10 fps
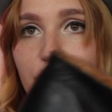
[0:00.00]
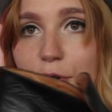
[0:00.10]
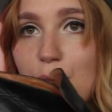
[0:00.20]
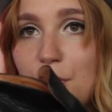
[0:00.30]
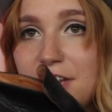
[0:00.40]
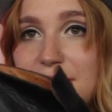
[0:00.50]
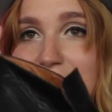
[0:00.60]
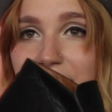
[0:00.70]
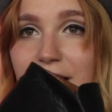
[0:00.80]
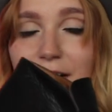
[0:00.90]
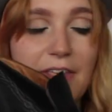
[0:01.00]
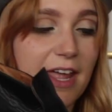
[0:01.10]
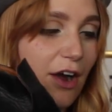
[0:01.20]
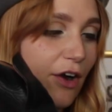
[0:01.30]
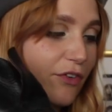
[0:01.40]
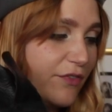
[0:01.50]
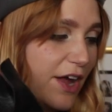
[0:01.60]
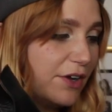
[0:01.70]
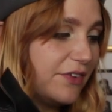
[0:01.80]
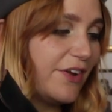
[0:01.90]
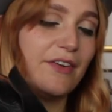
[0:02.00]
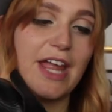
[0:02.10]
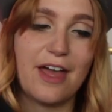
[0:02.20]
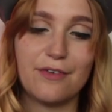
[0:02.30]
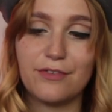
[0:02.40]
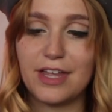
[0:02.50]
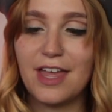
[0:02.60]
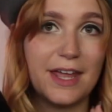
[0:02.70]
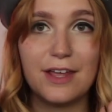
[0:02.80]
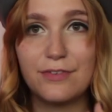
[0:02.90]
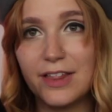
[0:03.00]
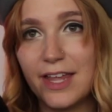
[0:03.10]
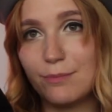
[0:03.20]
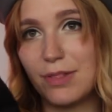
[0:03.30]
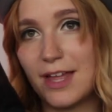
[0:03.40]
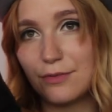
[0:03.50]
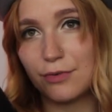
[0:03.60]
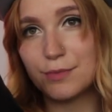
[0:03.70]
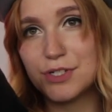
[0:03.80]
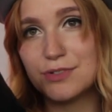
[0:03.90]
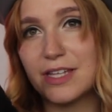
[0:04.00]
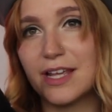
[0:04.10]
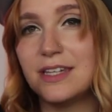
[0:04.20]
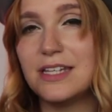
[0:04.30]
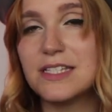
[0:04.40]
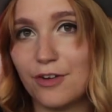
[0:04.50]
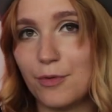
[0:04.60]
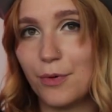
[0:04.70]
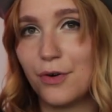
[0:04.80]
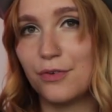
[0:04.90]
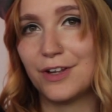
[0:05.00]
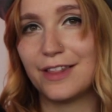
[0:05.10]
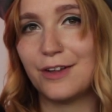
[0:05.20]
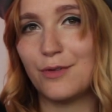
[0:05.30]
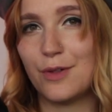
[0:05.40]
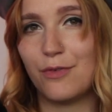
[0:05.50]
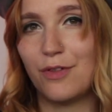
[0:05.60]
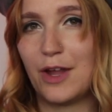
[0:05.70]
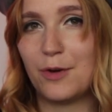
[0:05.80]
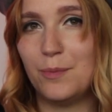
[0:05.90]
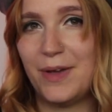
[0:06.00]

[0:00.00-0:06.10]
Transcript: the wooden heel. They are very, very heavy and I feel like platform shoes like these go perfectly with flare